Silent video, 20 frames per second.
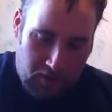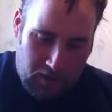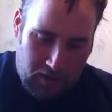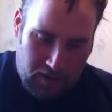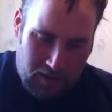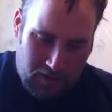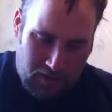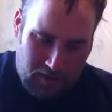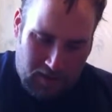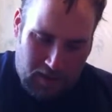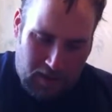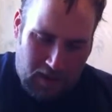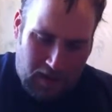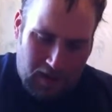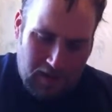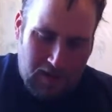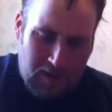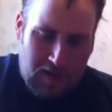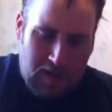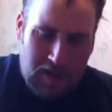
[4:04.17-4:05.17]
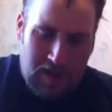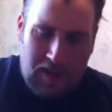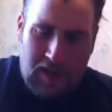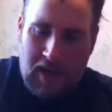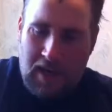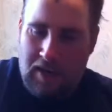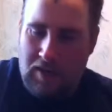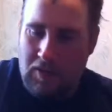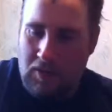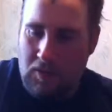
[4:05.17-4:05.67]
And I said nah. I said that's
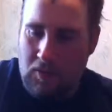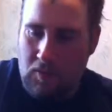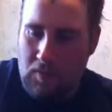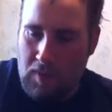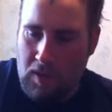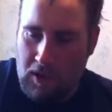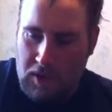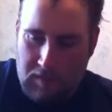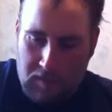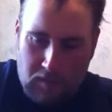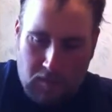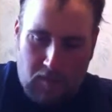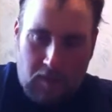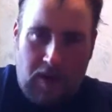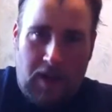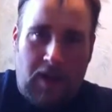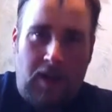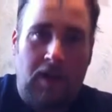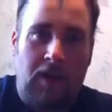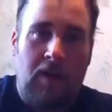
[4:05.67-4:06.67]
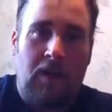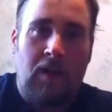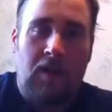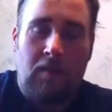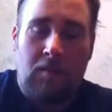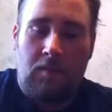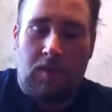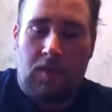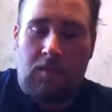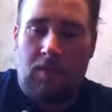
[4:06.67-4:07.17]
taking too much of it away.
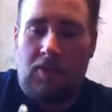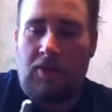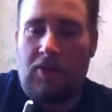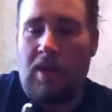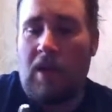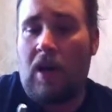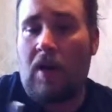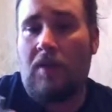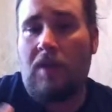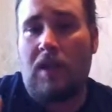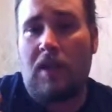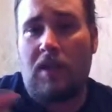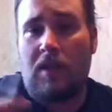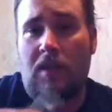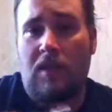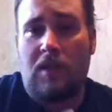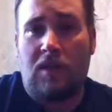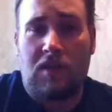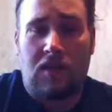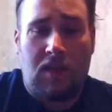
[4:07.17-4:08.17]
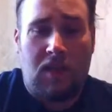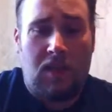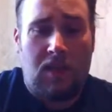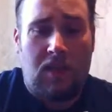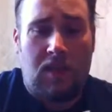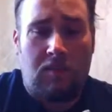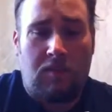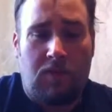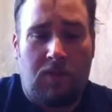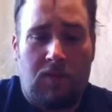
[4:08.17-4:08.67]
But I'm going to show you how easy it is to seat
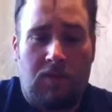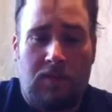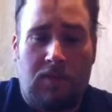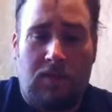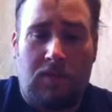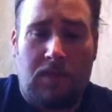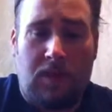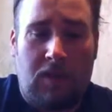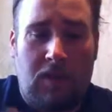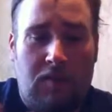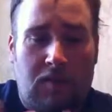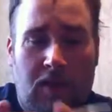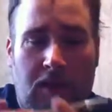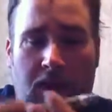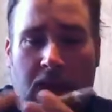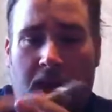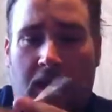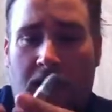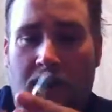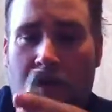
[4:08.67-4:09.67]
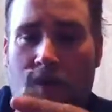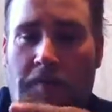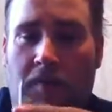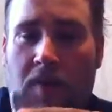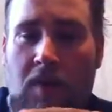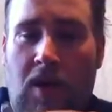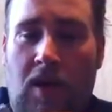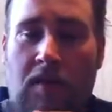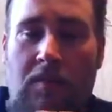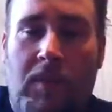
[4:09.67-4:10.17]
these bullets. There's my case is
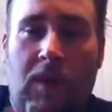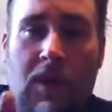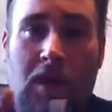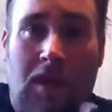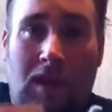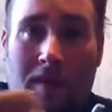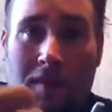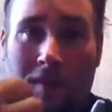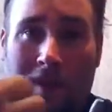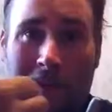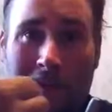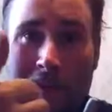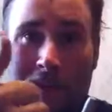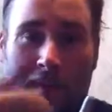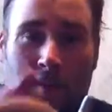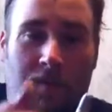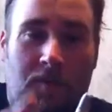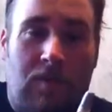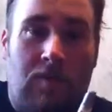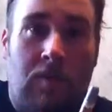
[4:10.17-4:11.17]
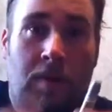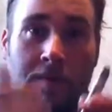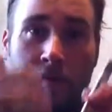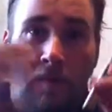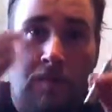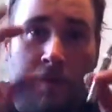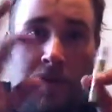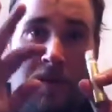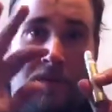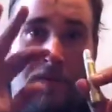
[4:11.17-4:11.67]
primed. My thumbs.
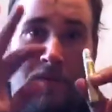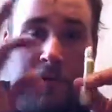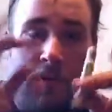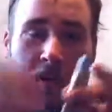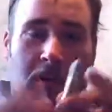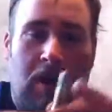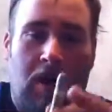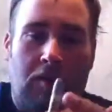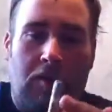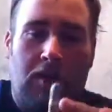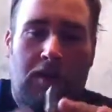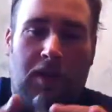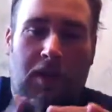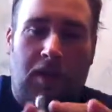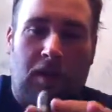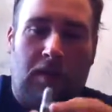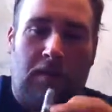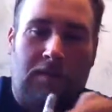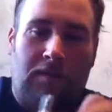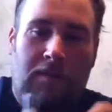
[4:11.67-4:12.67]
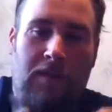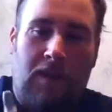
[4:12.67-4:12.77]
Remember me, Mr. Carpal Tunnel.